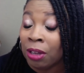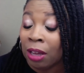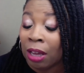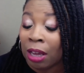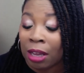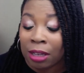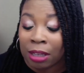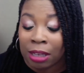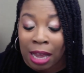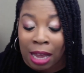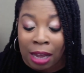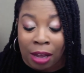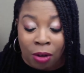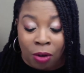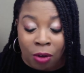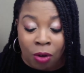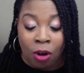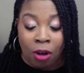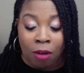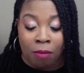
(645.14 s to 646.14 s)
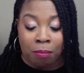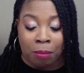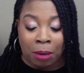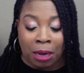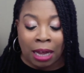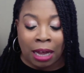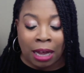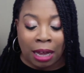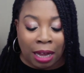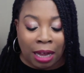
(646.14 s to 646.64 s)
And that caught
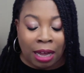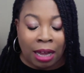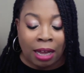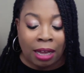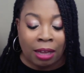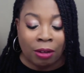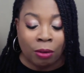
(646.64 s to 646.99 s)
my eye.